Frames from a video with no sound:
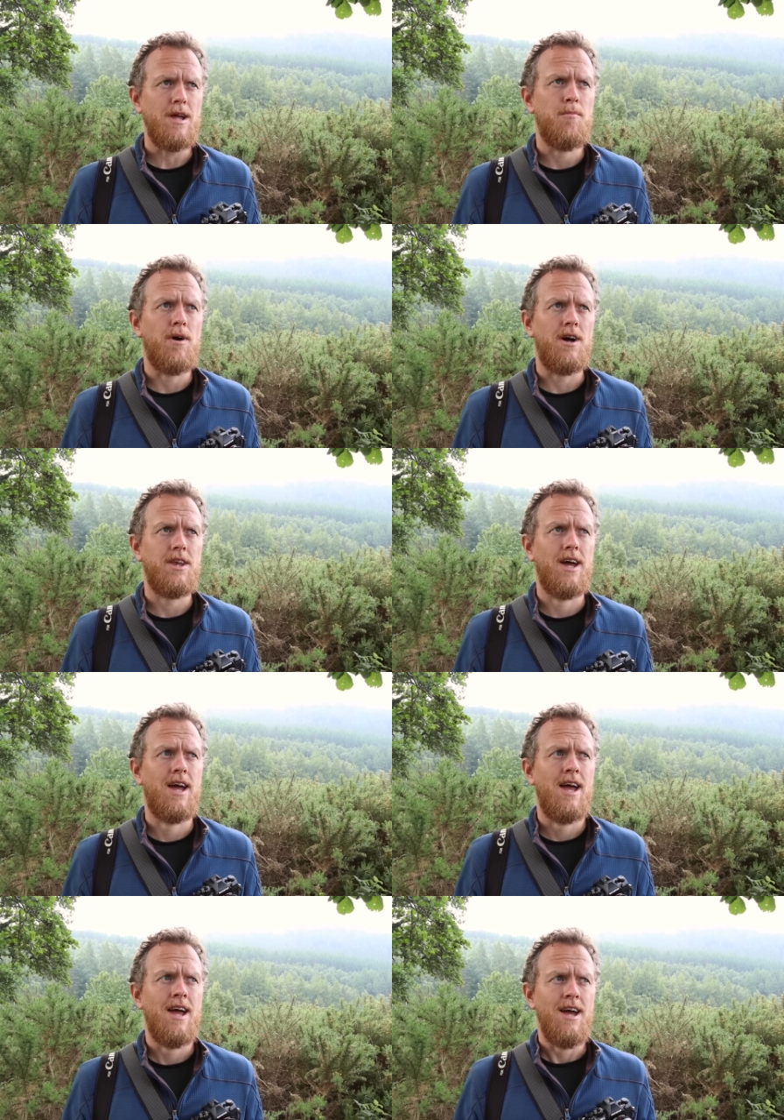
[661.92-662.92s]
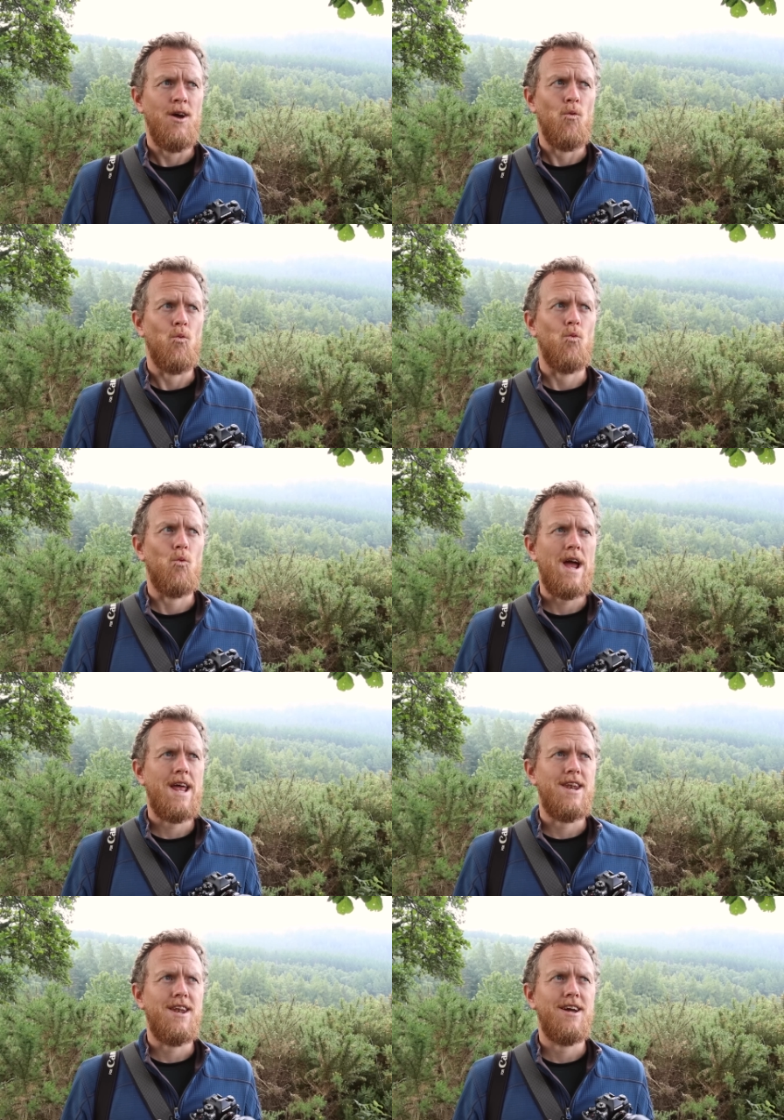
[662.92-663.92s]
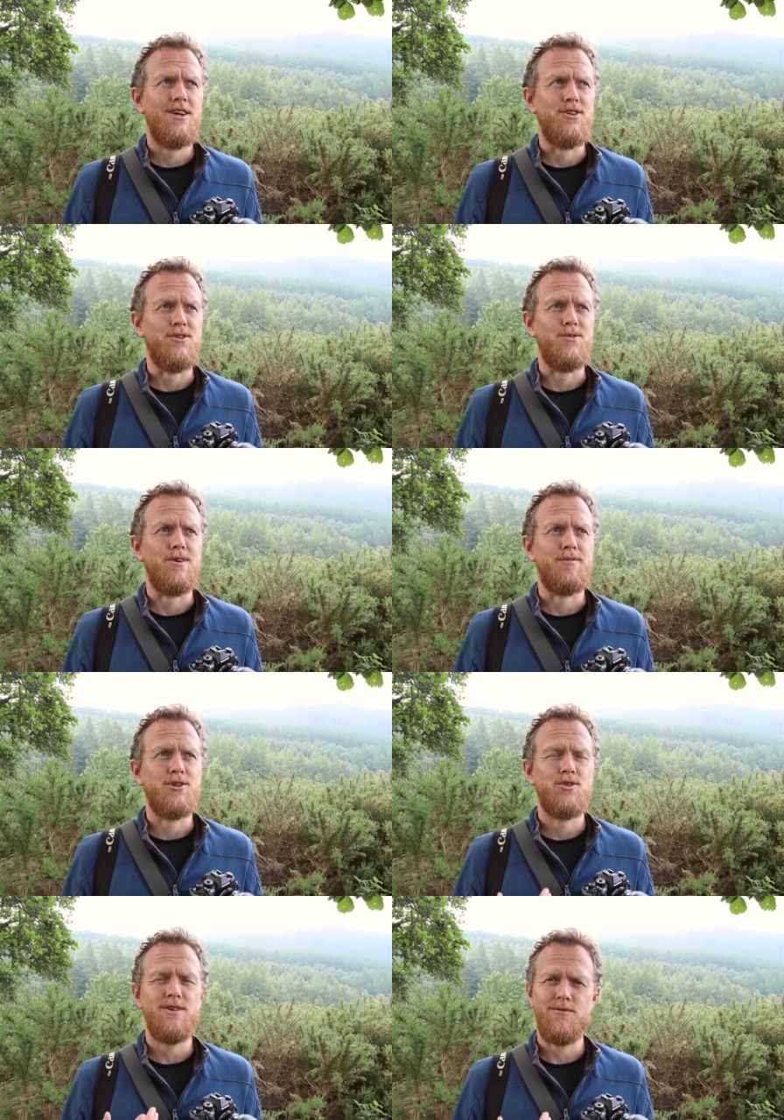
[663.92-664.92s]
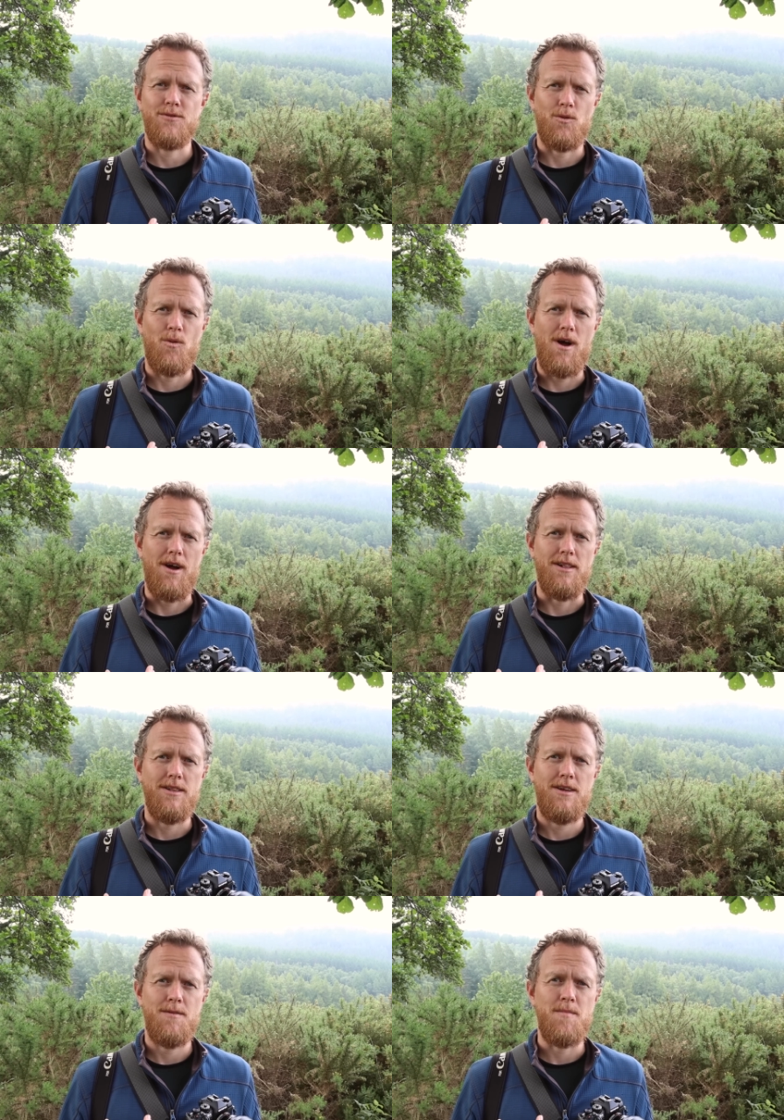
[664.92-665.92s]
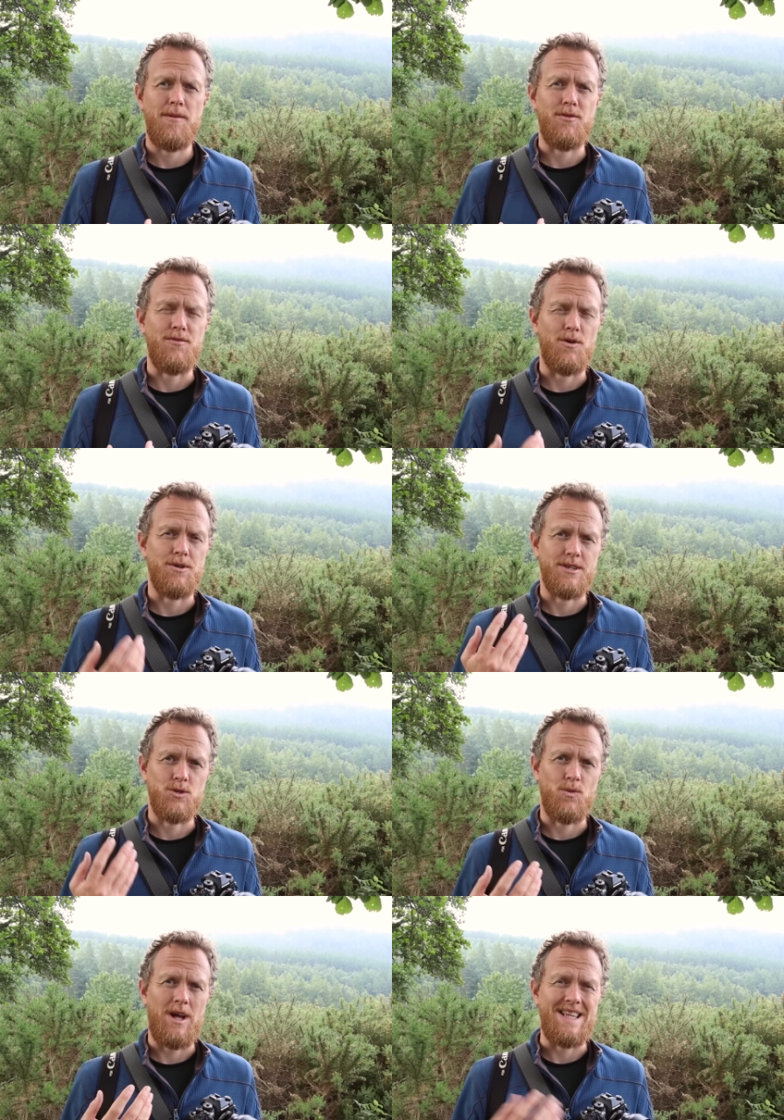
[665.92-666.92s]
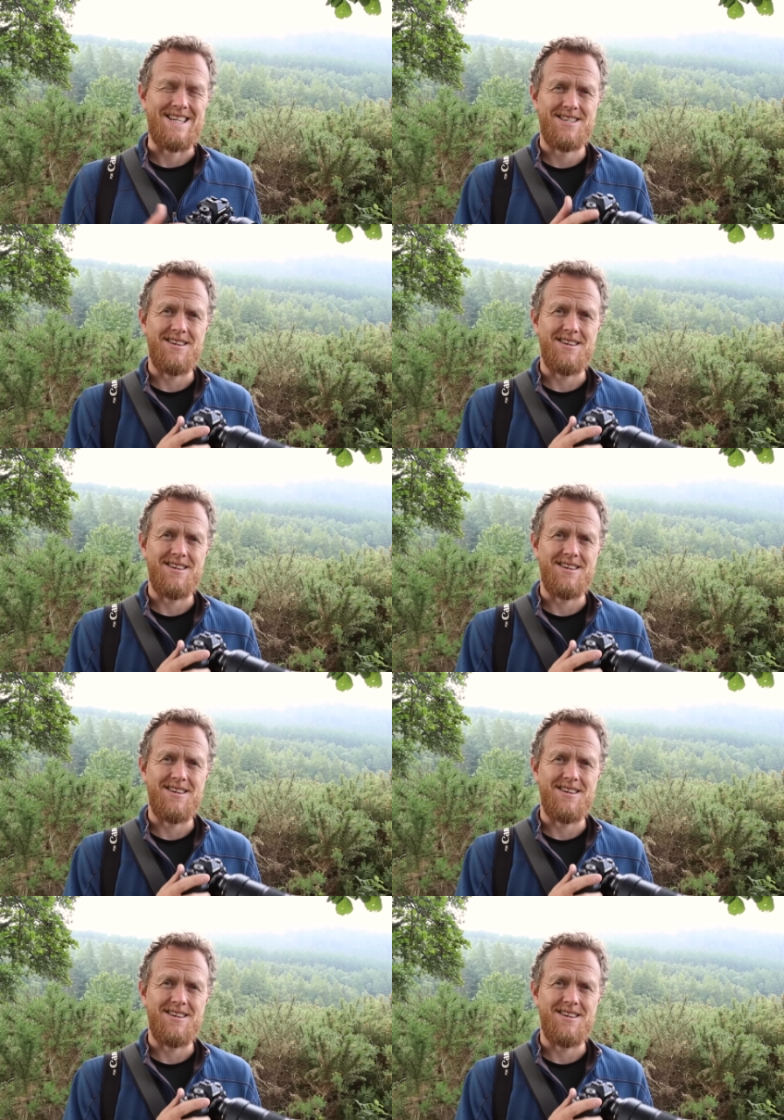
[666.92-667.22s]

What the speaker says: But when you have been shooting for a while, maybe you've noticed as well, it